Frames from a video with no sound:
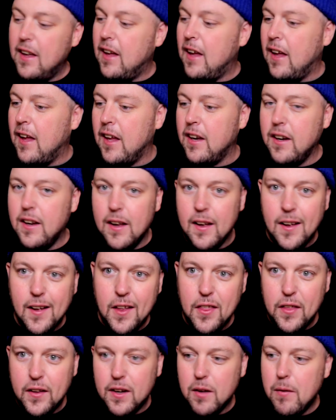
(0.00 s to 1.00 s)
And uh, I
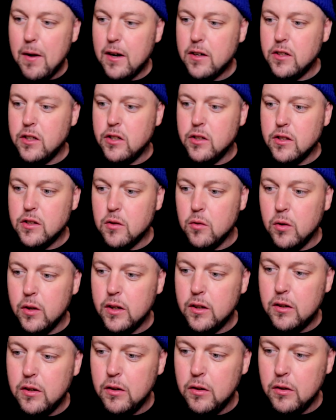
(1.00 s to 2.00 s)
think I'm actually just
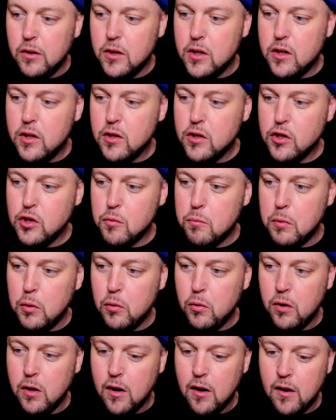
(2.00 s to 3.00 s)
going to
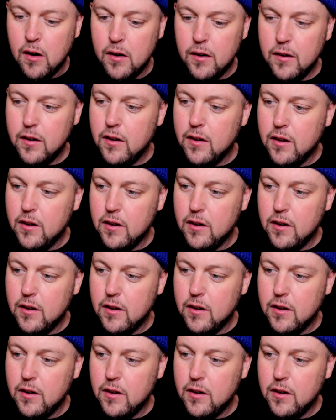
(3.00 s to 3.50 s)
spoon on